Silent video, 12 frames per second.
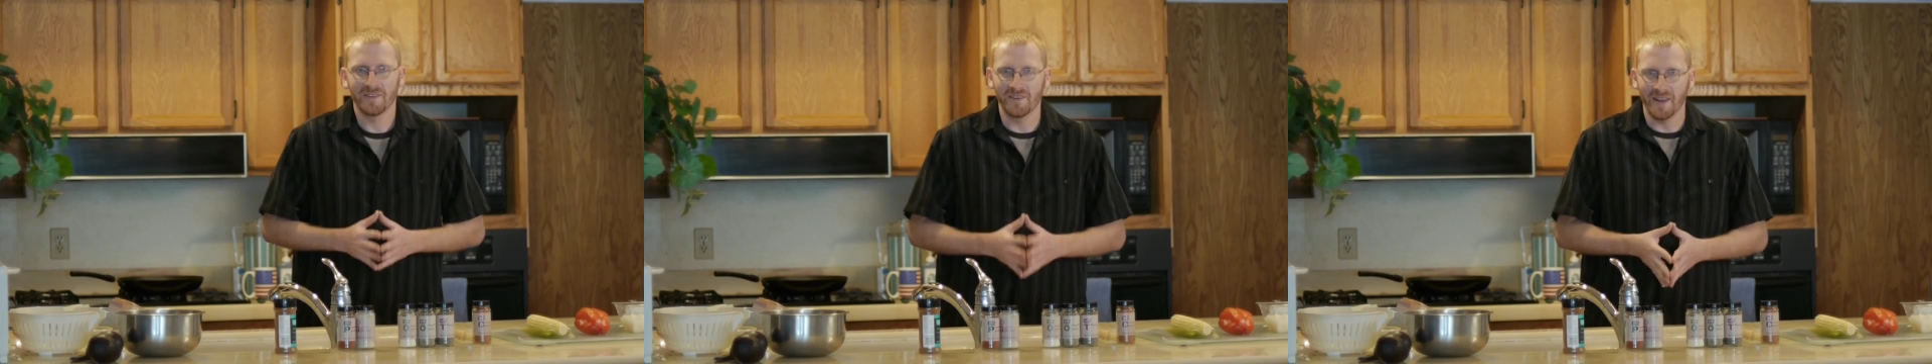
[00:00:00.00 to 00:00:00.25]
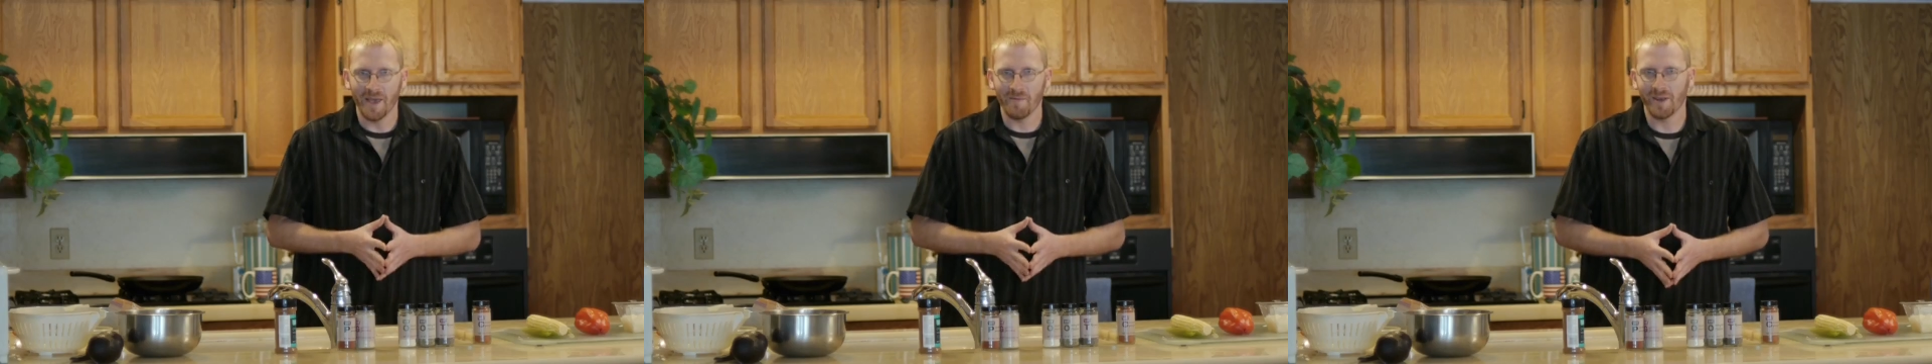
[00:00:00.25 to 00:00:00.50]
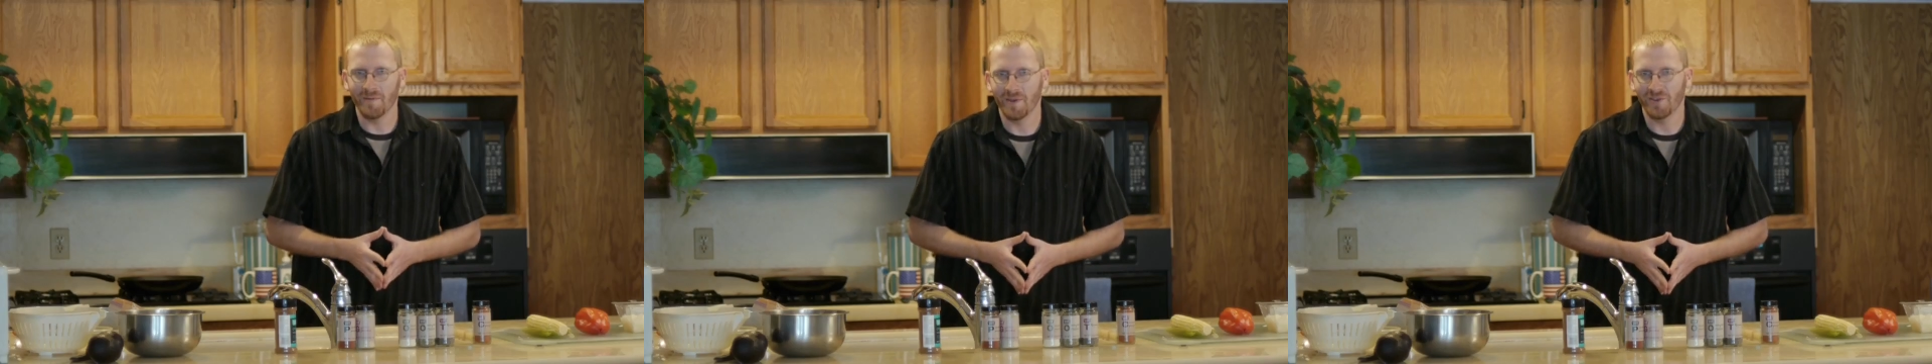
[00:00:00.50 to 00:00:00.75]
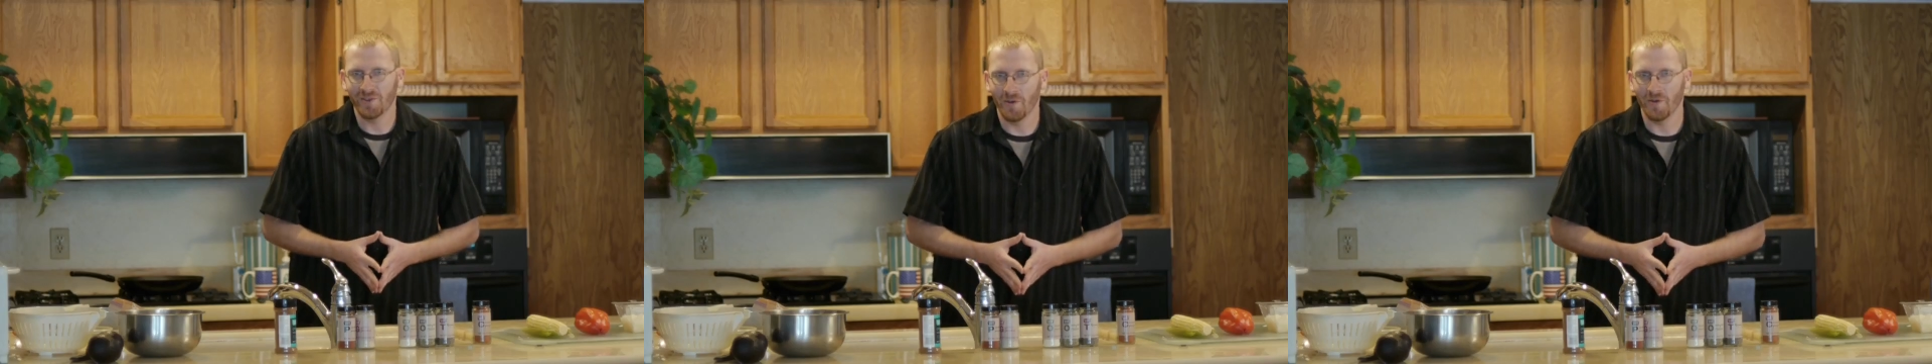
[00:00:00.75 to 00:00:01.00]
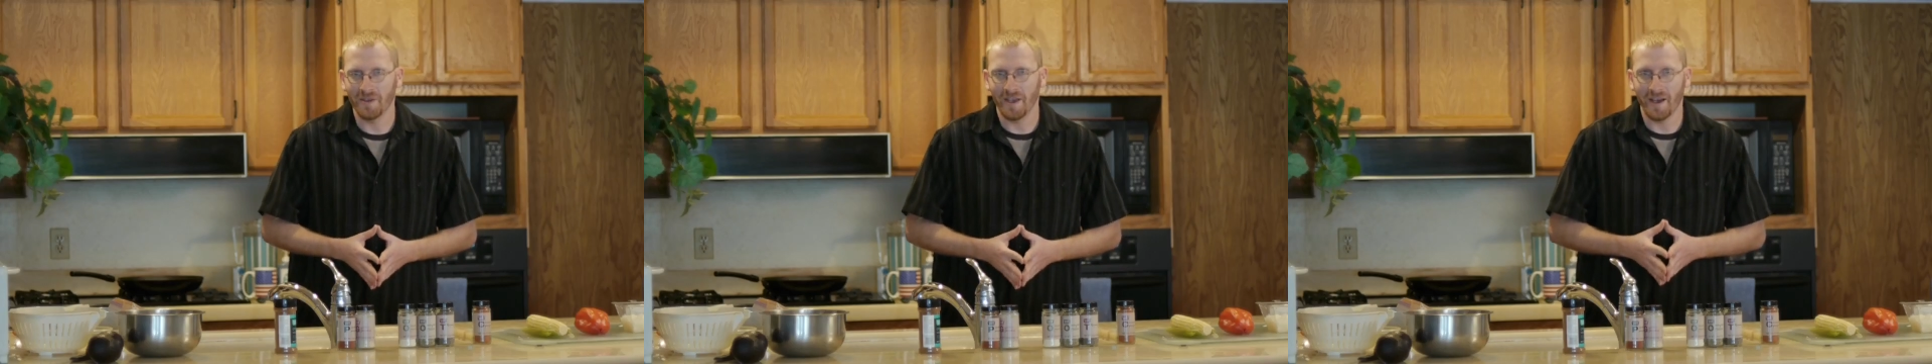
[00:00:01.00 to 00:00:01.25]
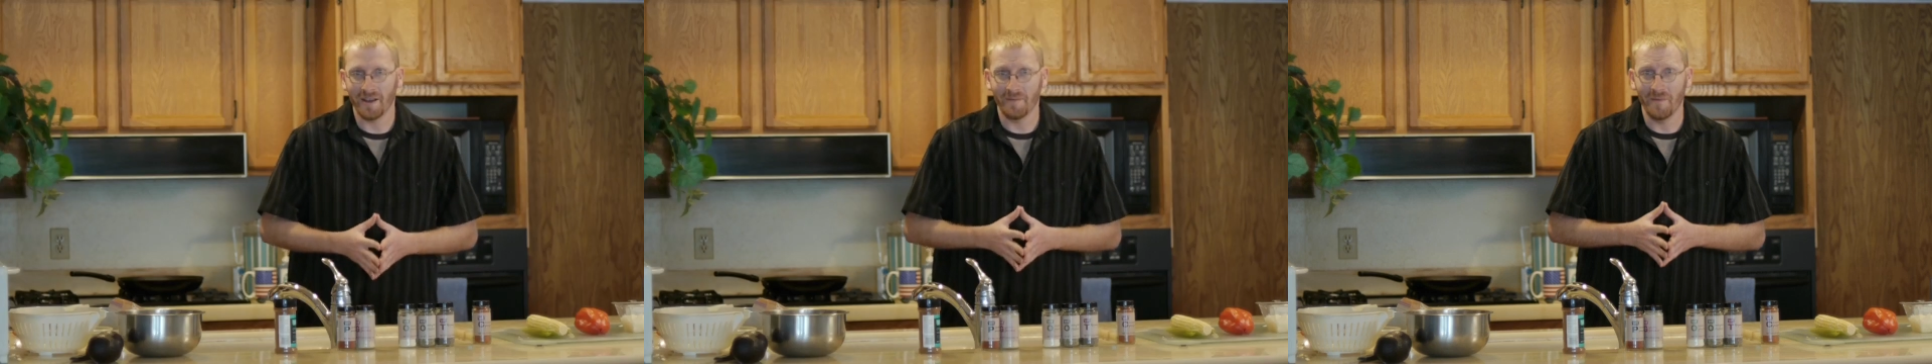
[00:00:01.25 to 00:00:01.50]
Today I'm going to be showing you
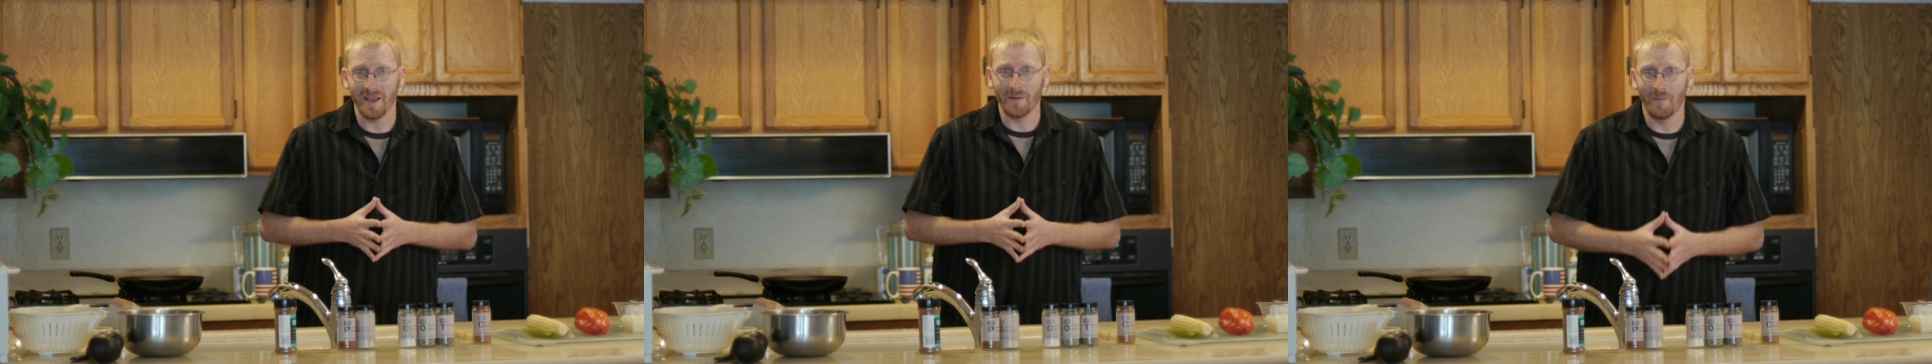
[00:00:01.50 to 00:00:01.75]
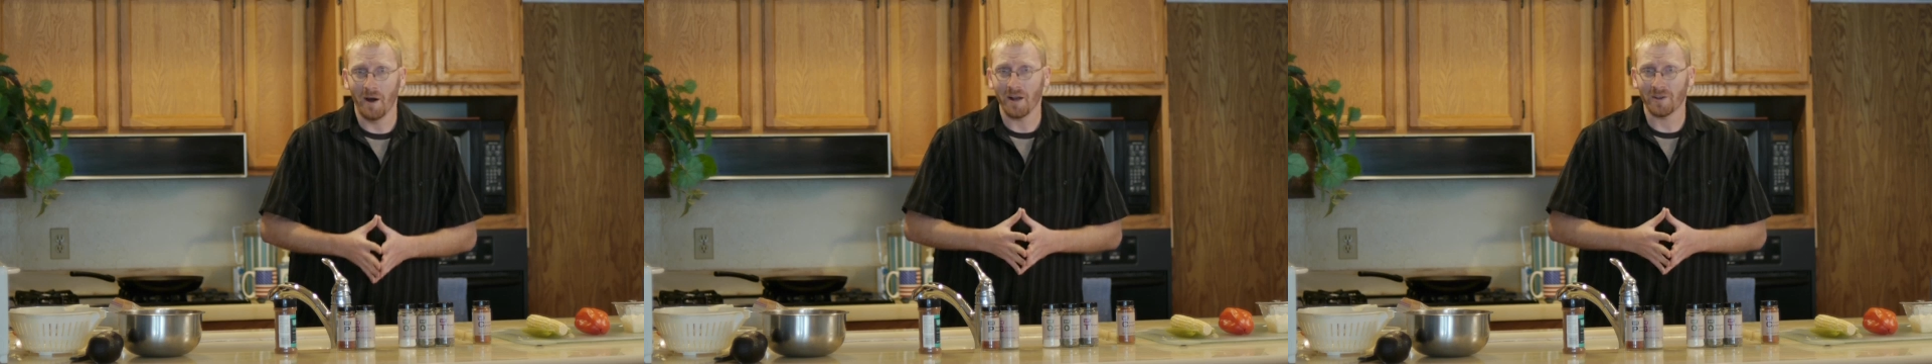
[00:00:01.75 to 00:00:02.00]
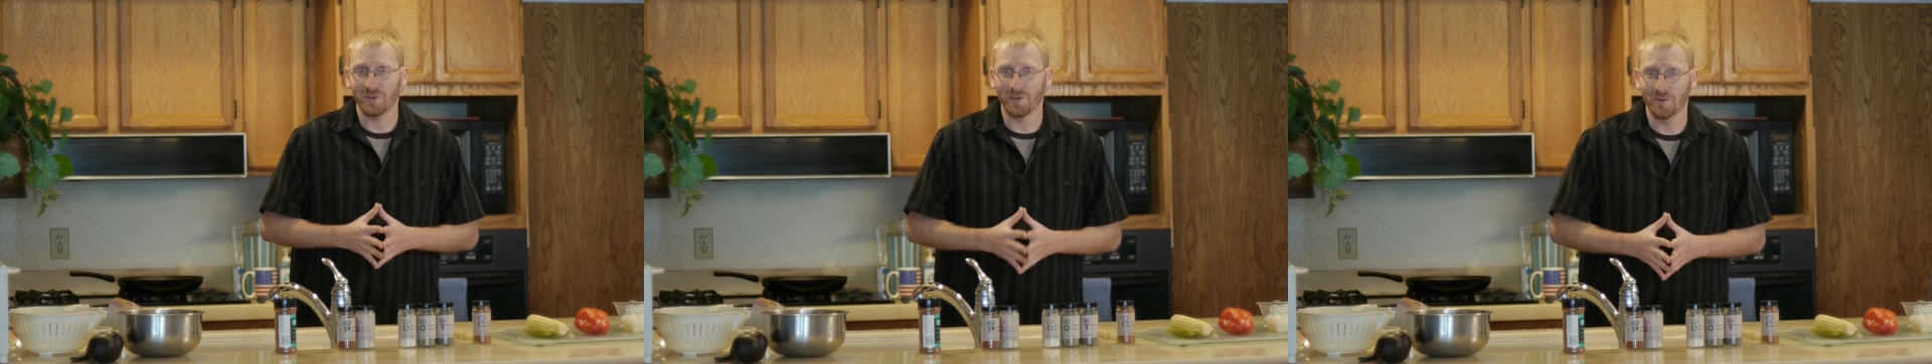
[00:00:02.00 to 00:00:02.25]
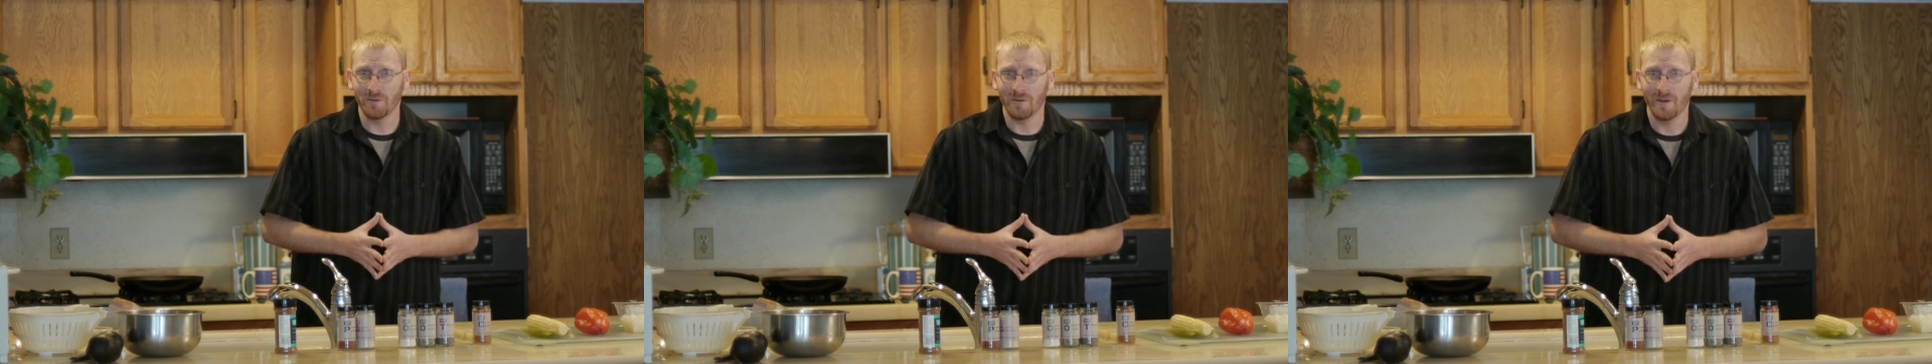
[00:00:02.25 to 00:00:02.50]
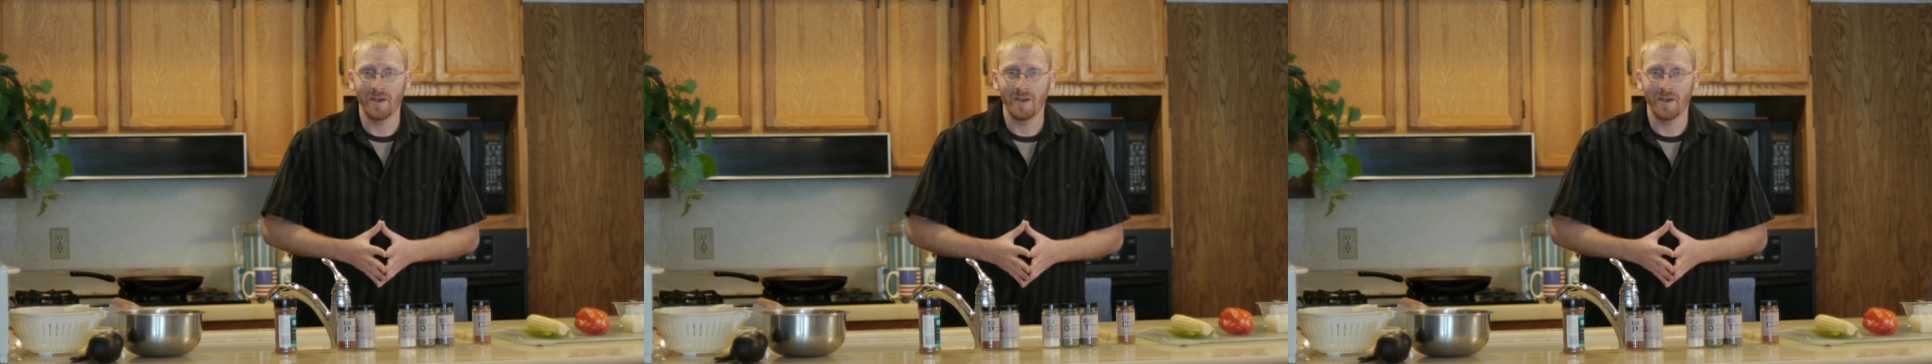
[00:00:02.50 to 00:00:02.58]
how to make Maque Choux,